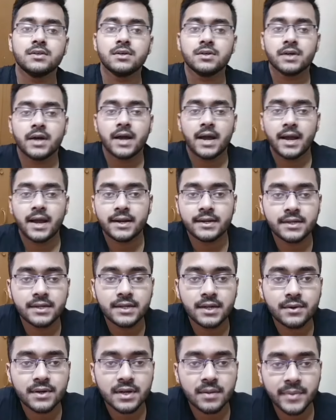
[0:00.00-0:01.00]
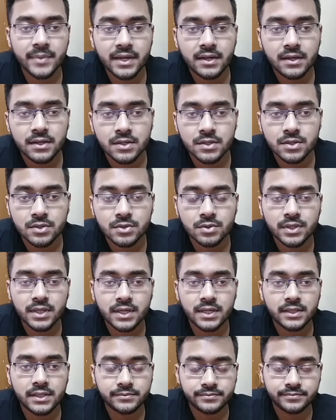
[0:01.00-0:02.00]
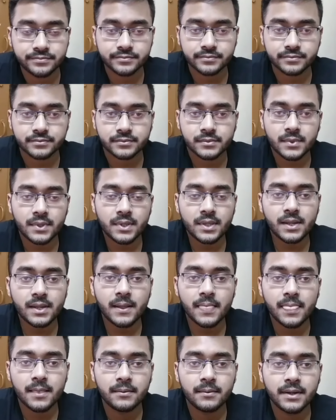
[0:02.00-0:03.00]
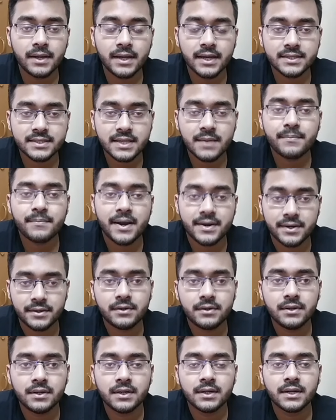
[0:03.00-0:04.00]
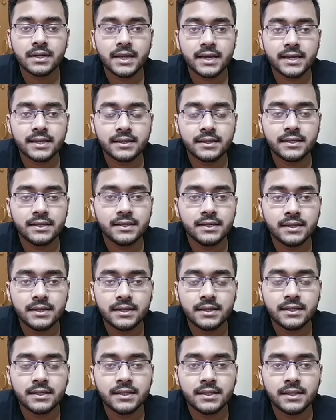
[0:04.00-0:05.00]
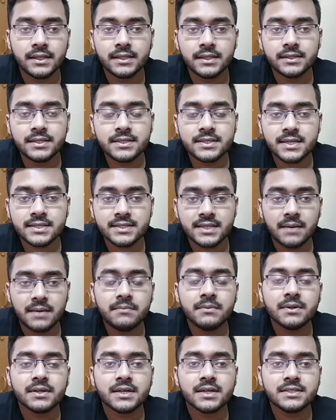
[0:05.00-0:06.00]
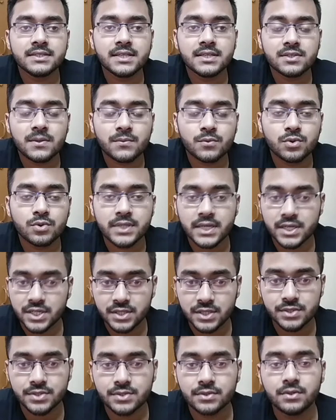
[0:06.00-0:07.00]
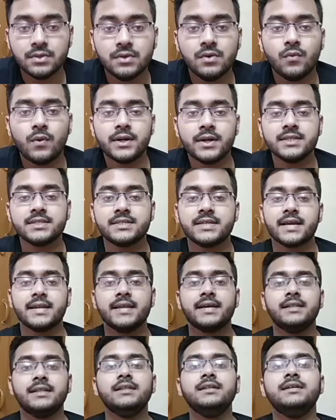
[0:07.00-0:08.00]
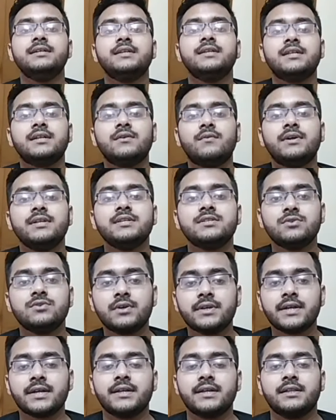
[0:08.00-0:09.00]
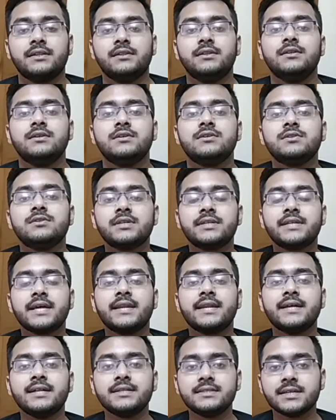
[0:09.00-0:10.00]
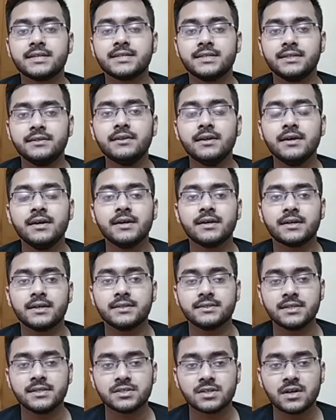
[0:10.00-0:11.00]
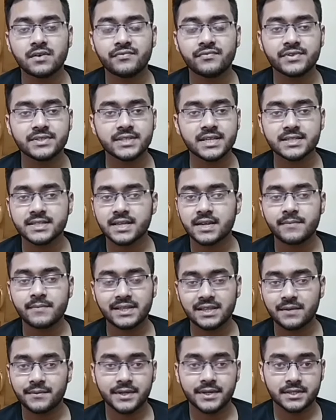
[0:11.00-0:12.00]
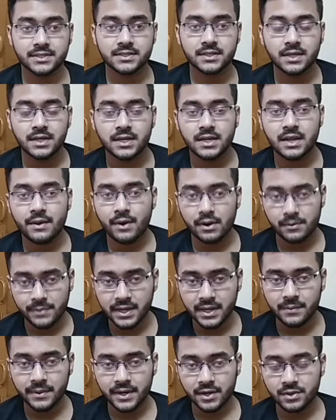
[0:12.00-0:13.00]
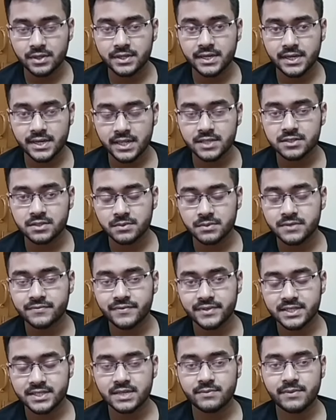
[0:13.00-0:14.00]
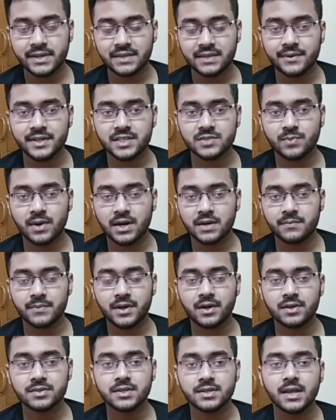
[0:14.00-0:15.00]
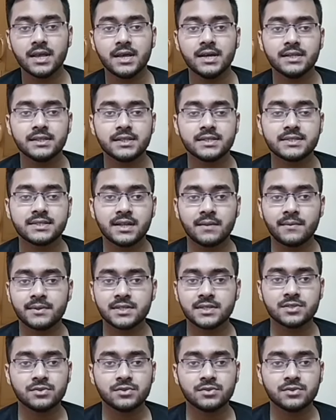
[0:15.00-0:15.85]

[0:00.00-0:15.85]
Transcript: And now coming to the exam pattern, like this exam consists of two sections. One is technical, the other one is non-technical. The technical section consists of physics and mathematics. Now I will be coming into the details of this physics and mathematics part because the syllabus is